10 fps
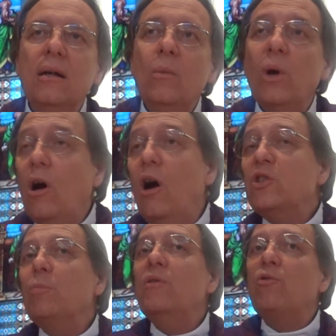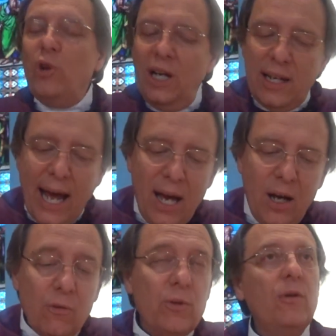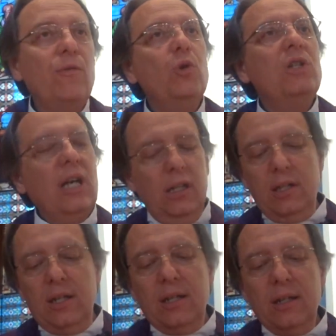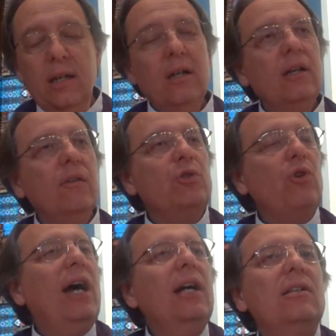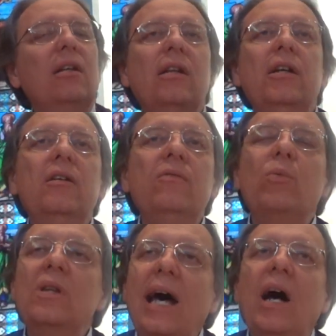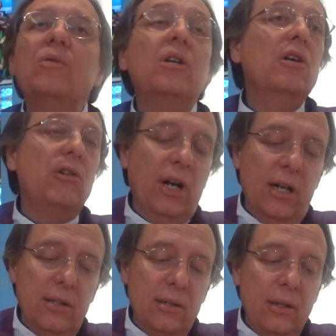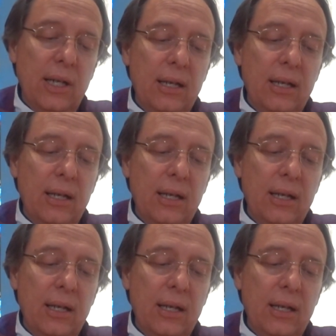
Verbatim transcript: We can also be free now from the futility of trying to live without Christ.